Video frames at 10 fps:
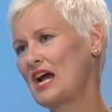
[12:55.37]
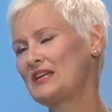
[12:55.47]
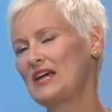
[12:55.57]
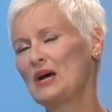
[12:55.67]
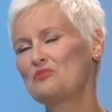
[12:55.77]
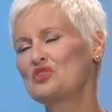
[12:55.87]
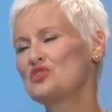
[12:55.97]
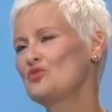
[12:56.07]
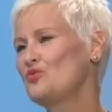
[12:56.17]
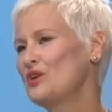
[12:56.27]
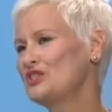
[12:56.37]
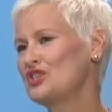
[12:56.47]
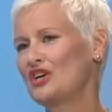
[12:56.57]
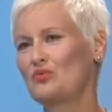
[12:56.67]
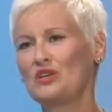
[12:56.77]
I had helped her into a
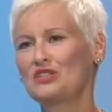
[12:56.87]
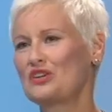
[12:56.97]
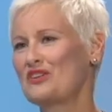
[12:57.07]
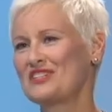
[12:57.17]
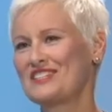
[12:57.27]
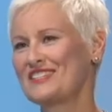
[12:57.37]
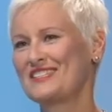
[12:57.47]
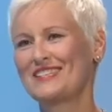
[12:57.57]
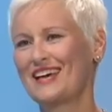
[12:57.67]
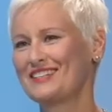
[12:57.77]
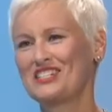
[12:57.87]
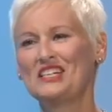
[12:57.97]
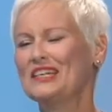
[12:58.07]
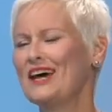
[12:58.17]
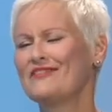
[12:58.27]
wheelchair, wheeled her out into the sun.
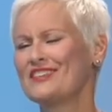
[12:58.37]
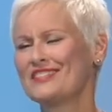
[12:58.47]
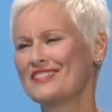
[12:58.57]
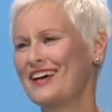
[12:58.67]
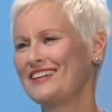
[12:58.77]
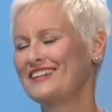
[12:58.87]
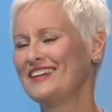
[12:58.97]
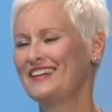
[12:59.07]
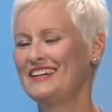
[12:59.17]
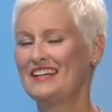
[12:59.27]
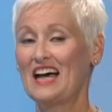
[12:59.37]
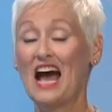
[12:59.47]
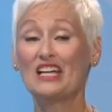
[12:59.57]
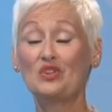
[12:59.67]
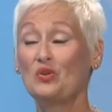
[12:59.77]
She loved the sun.
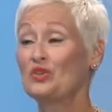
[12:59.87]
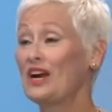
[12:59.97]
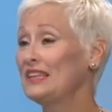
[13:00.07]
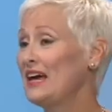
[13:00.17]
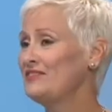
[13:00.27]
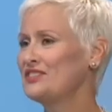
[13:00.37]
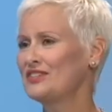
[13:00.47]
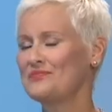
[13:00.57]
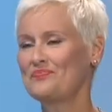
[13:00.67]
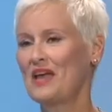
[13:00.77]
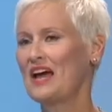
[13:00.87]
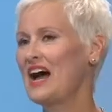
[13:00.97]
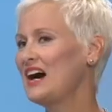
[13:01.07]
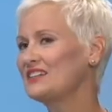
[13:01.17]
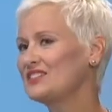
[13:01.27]
I told her I loved her. I
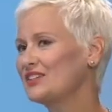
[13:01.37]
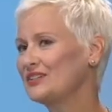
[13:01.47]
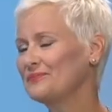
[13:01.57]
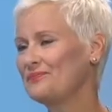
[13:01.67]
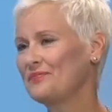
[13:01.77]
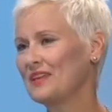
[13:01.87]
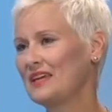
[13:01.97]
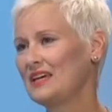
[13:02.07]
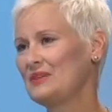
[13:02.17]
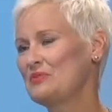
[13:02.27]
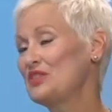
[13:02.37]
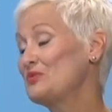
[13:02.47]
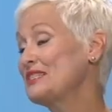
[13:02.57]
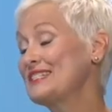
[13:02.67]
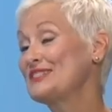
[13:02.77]
hugged her. But
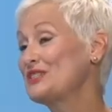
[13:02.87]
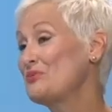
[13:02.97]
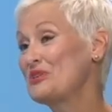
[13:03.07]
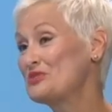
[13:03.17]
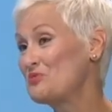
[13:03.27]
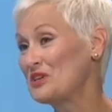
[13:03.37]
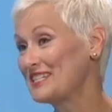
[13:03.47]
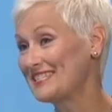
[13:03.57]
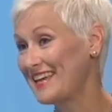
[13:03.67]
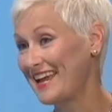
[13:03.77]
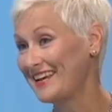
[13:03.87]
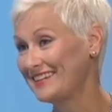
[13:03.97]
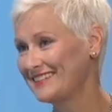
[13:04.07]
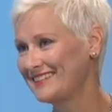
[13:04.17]
there was still so much more to say.